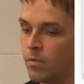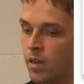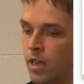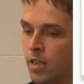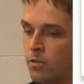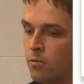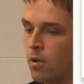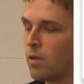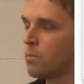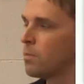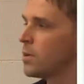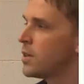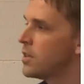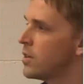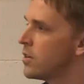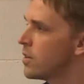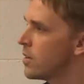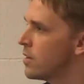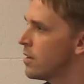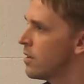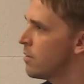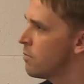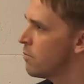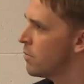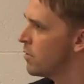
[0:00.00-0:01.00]
in one
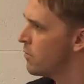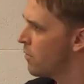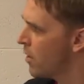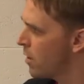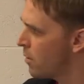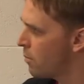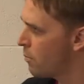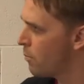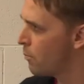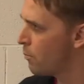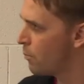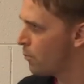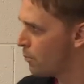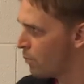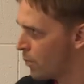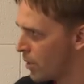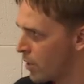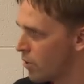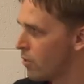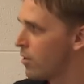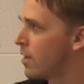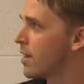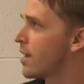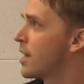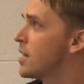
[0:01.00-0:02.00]
very
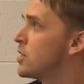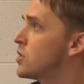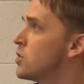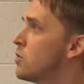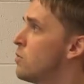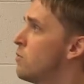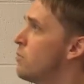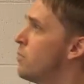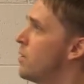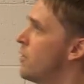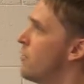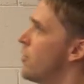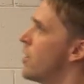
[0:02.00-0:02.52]
peculiar case. So we